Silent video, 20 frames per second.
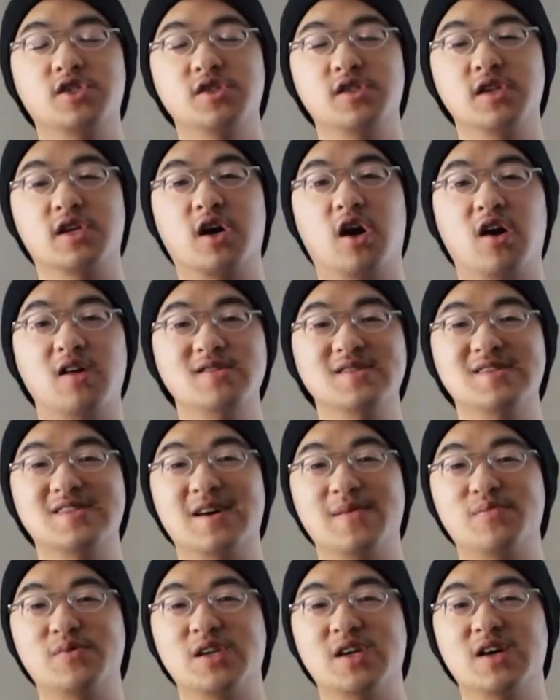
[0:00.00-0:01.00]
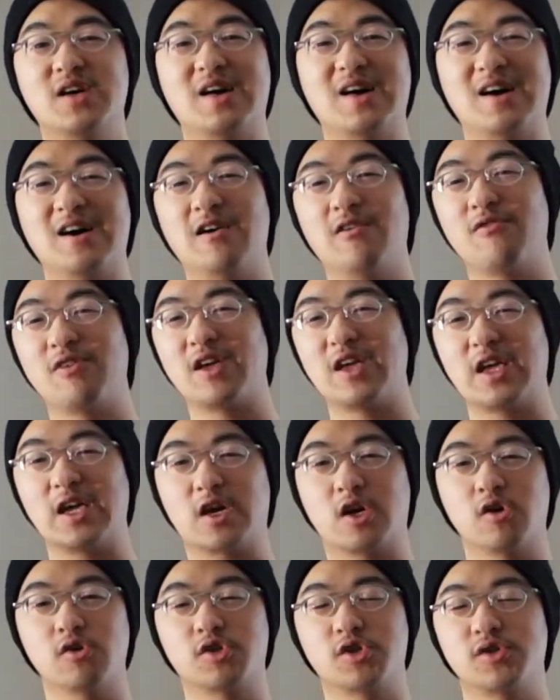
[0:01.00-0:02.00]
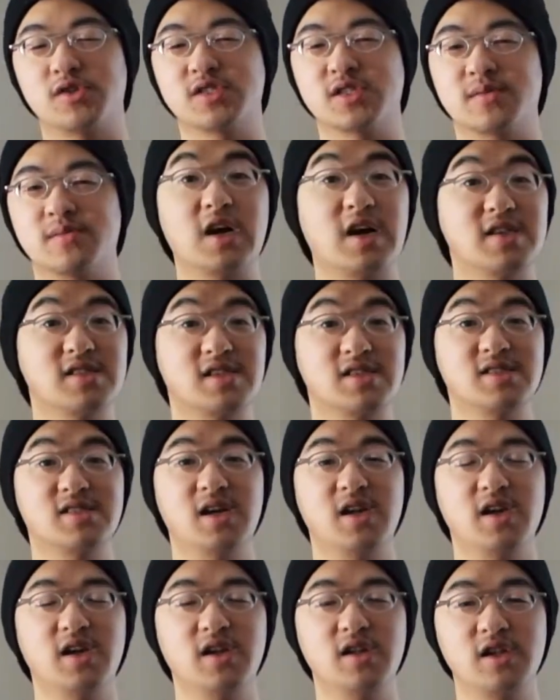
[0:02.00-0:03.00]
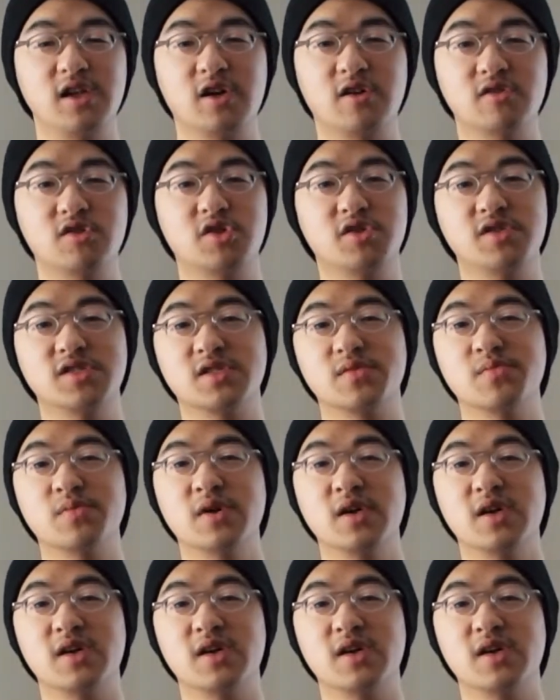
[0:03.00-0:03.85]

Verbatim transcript: to the concept of ecotourism. As I stated, ecotourism